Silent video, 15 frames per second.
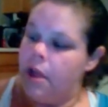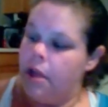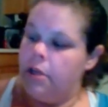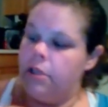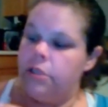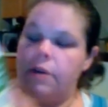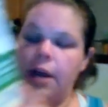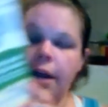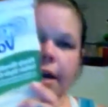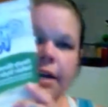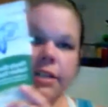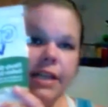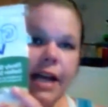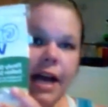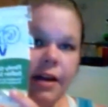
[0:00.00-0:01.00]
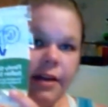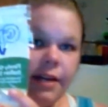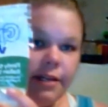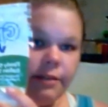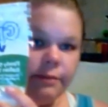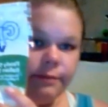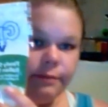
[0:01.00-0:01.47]
Shredded
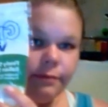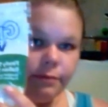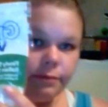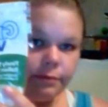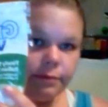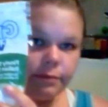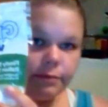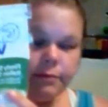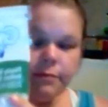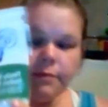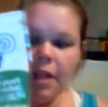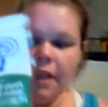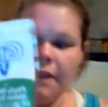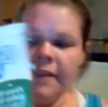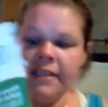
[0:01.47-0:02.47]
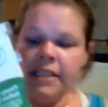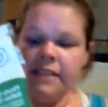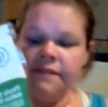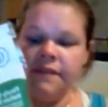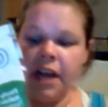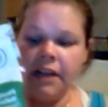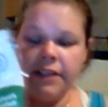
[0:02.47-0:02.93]
Italian. This is
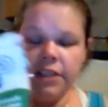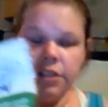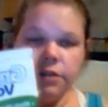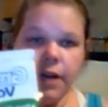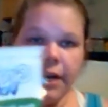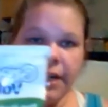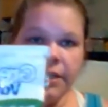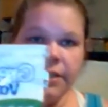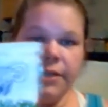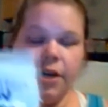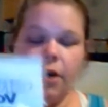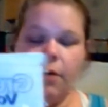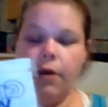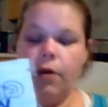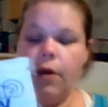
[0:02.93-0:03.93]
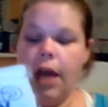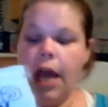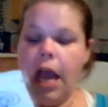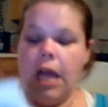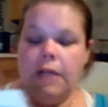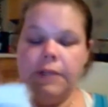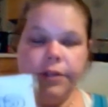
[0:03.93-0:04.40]
finely shredded, so
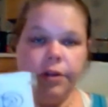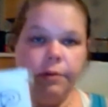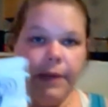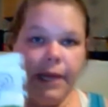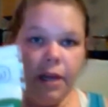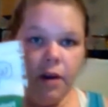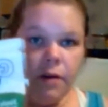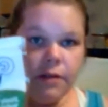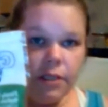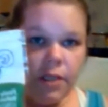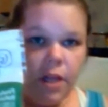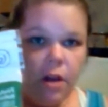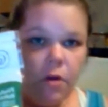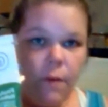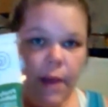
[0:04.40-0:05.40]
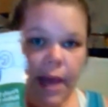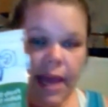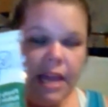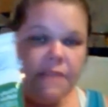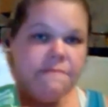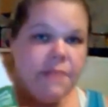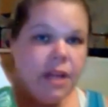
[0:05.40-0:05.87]
a little bit goes a long way.
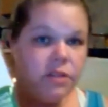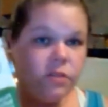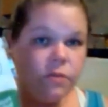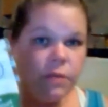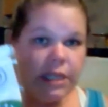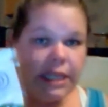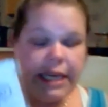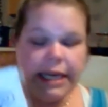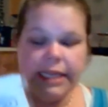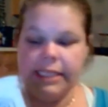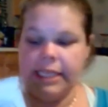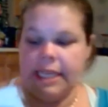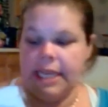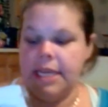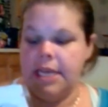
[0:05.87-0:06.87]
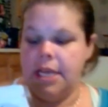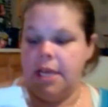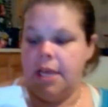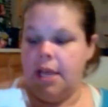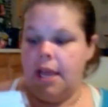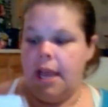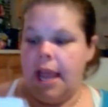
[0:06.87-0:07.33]
It melts really easy,
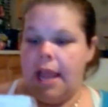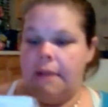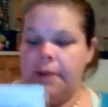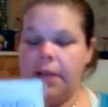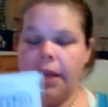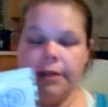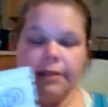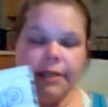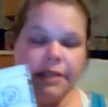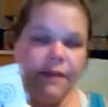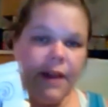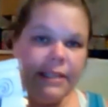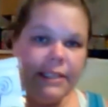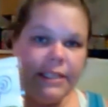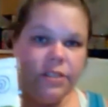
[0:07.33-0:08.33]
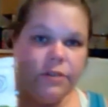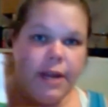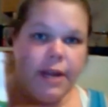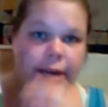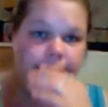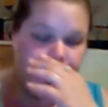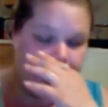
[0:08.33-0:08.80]
and because it's finely
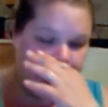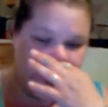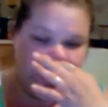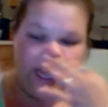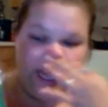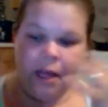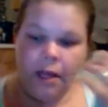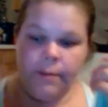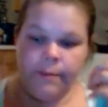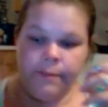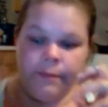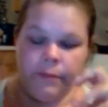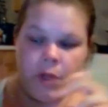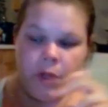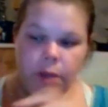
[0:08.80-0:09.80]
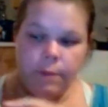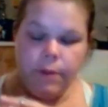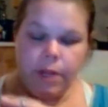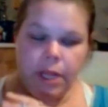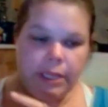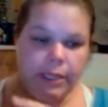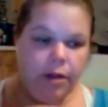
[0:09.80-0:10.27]
shredded, you can
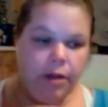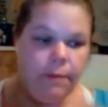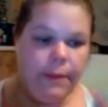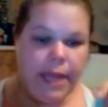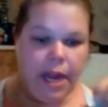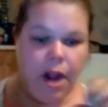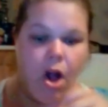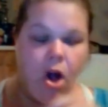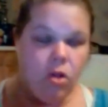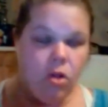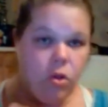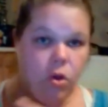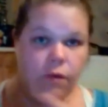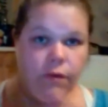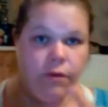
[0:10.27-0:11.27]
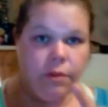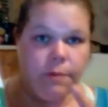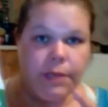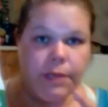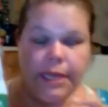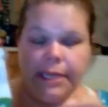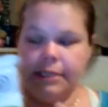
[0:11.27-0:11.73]
put a little bit all over the
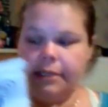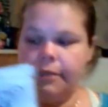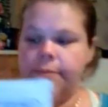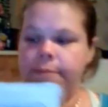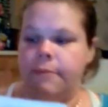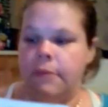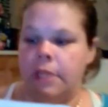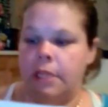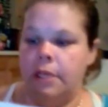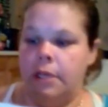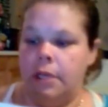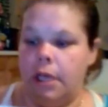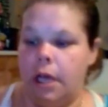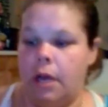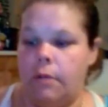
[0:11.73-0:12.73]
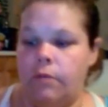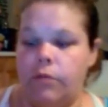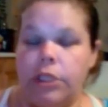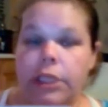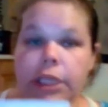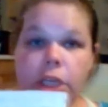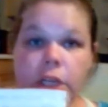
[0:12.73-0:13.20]
place.
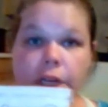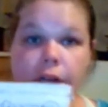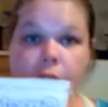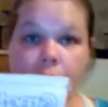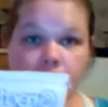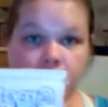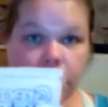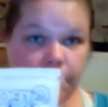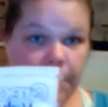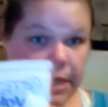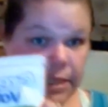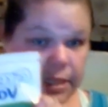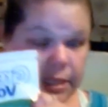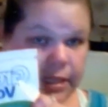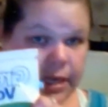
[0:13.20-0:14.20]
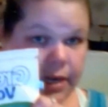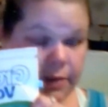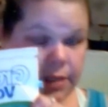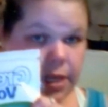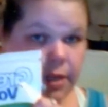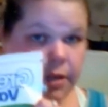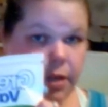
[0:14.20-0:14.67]
Really good on those pizzas that I
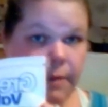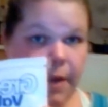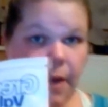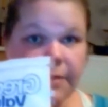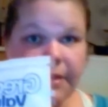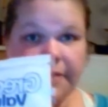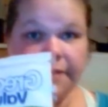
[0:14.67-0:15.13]
was telling you about with that